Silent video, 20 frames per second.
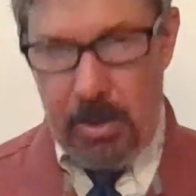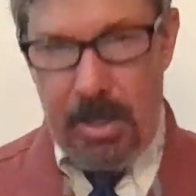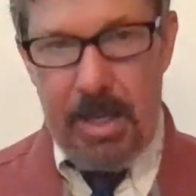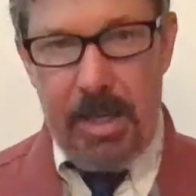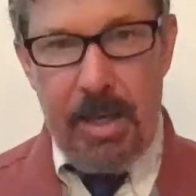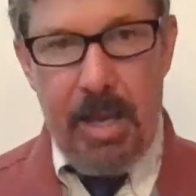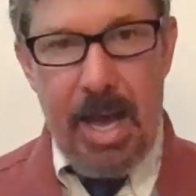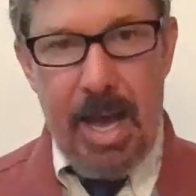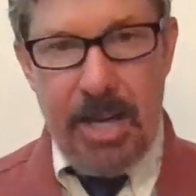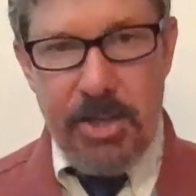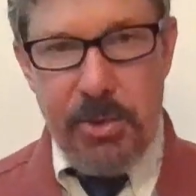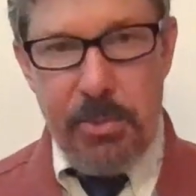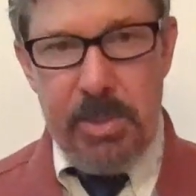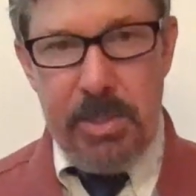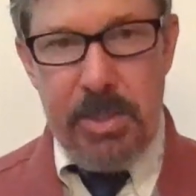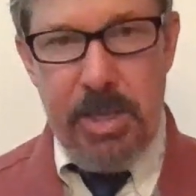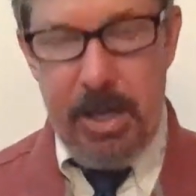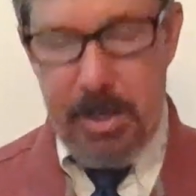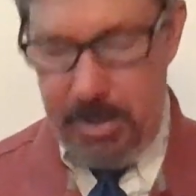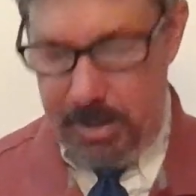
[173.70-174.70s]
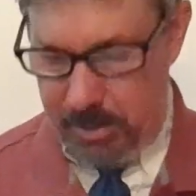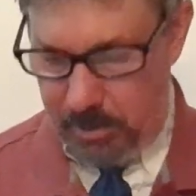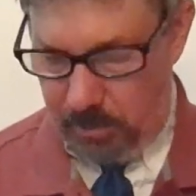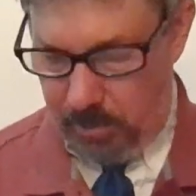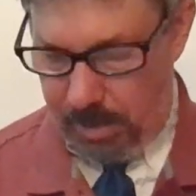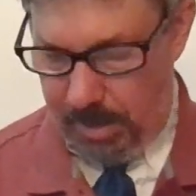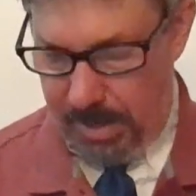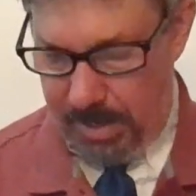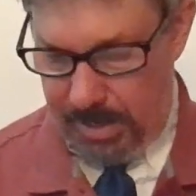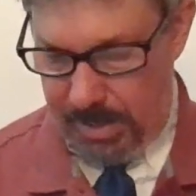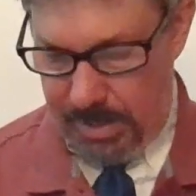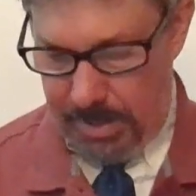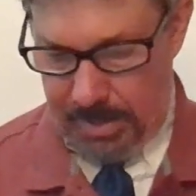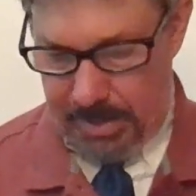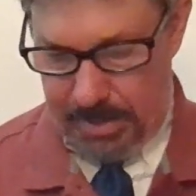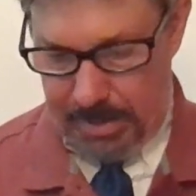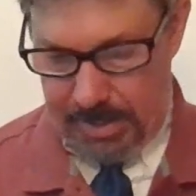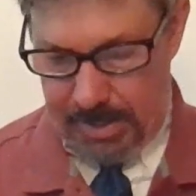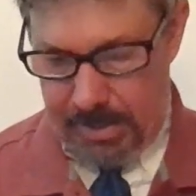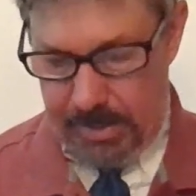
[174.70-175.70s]
Elijah was carried away
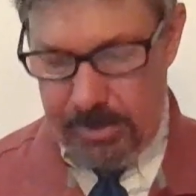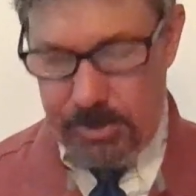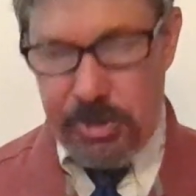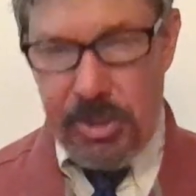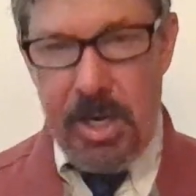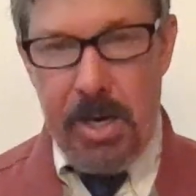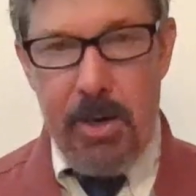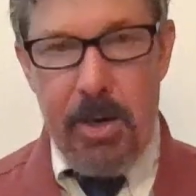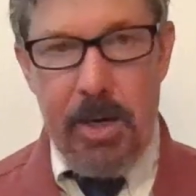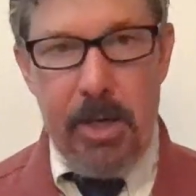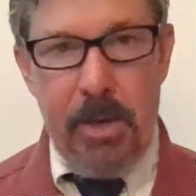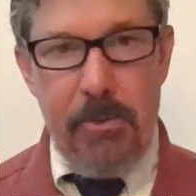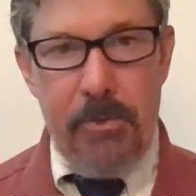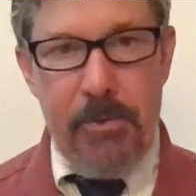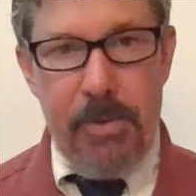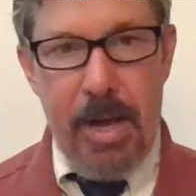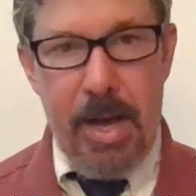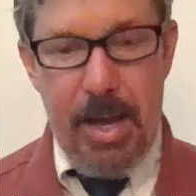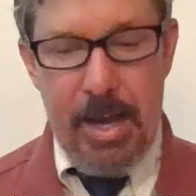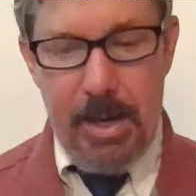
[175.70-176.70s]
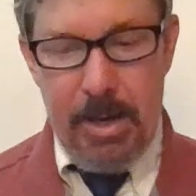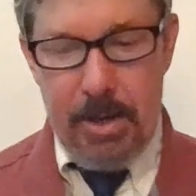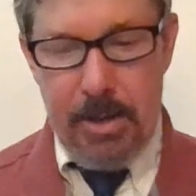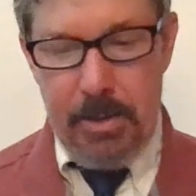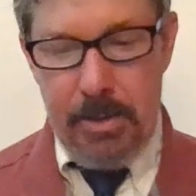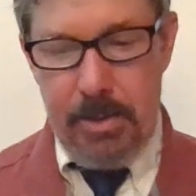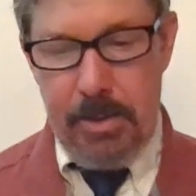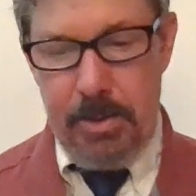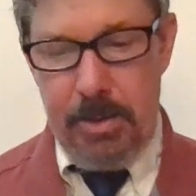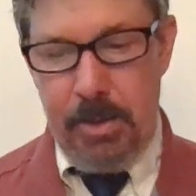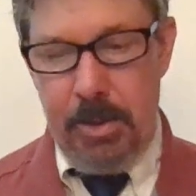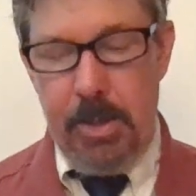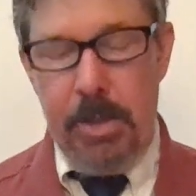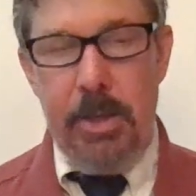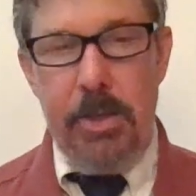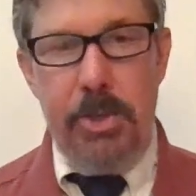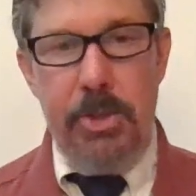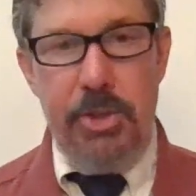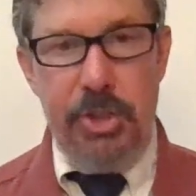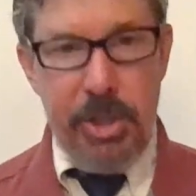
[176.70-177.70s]
in a chariot of fire.
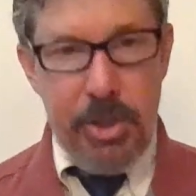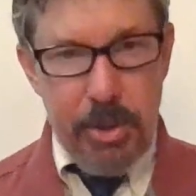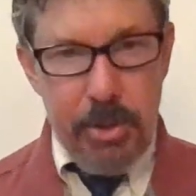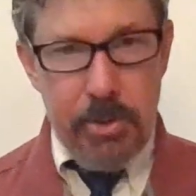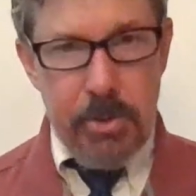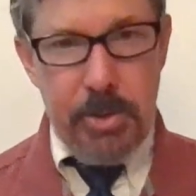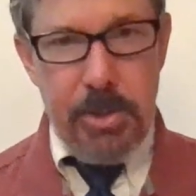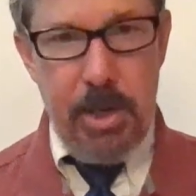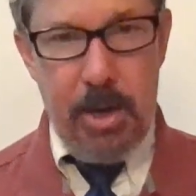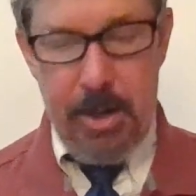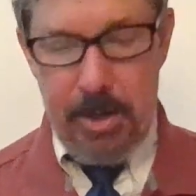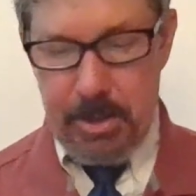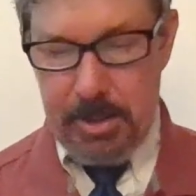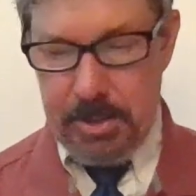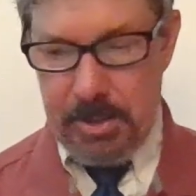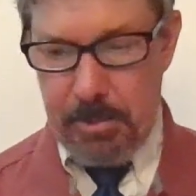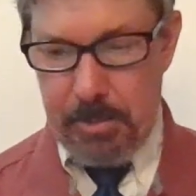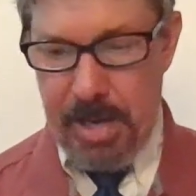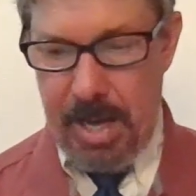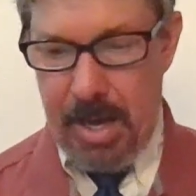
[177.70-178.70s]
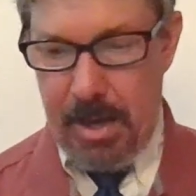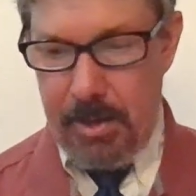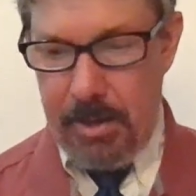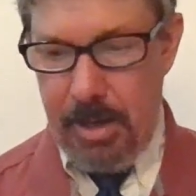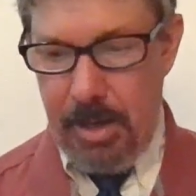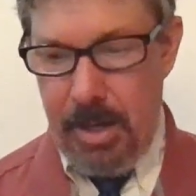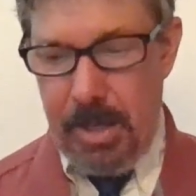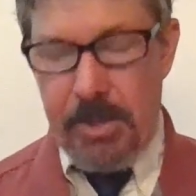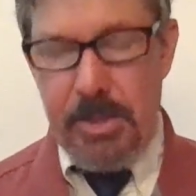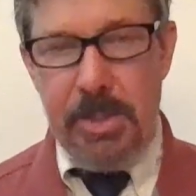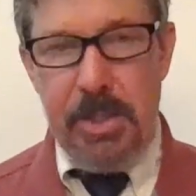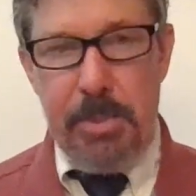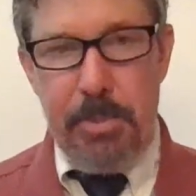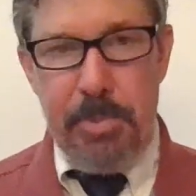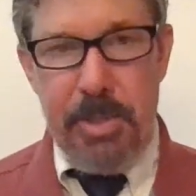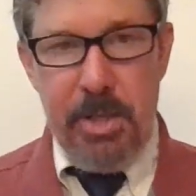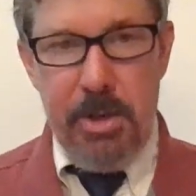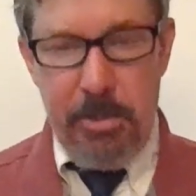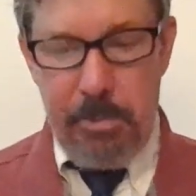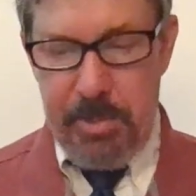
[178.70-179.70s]
Jude talks about a
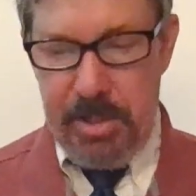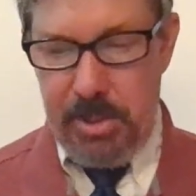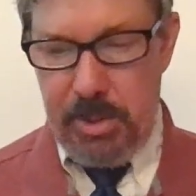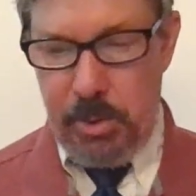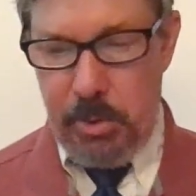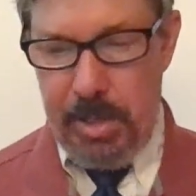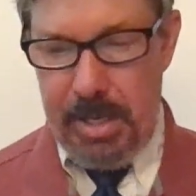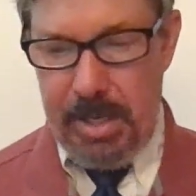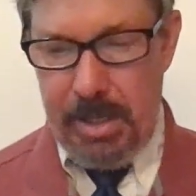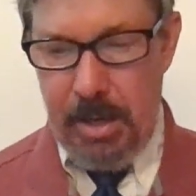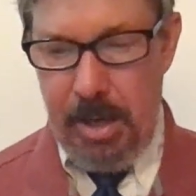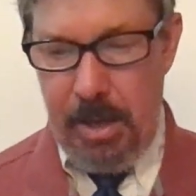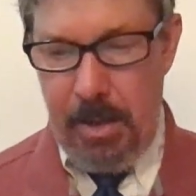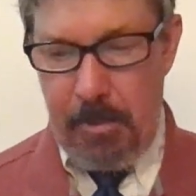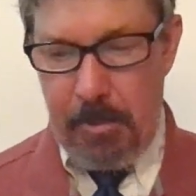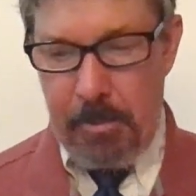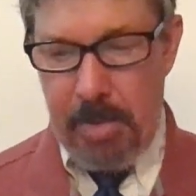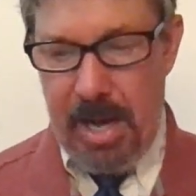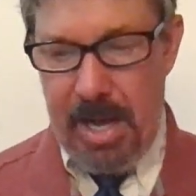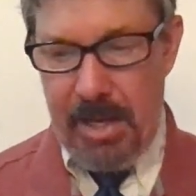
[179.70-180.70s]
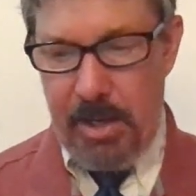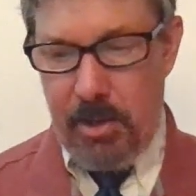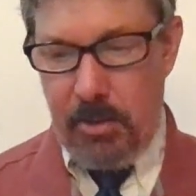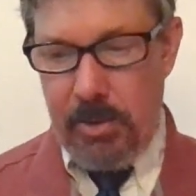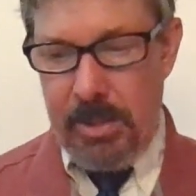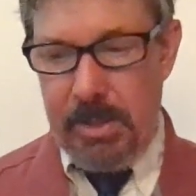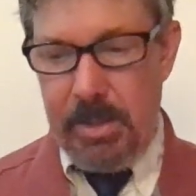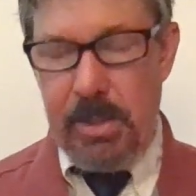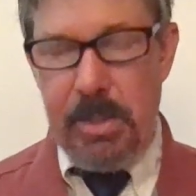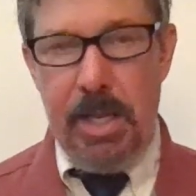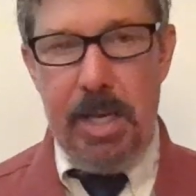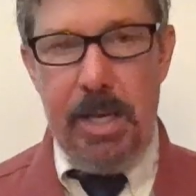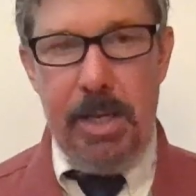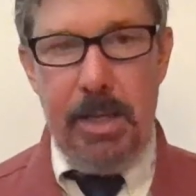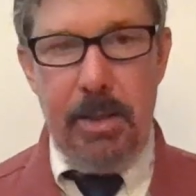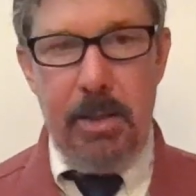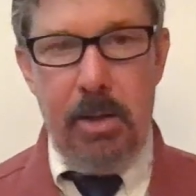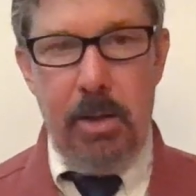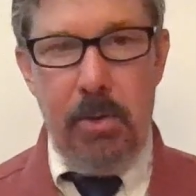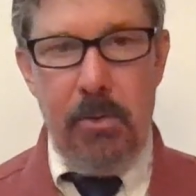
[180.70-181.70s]
dispute between Michael and
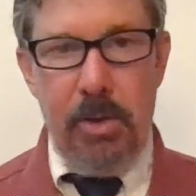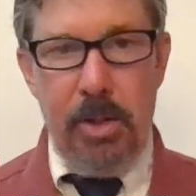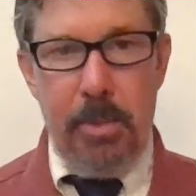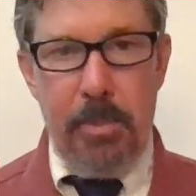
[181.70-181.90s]
Satan over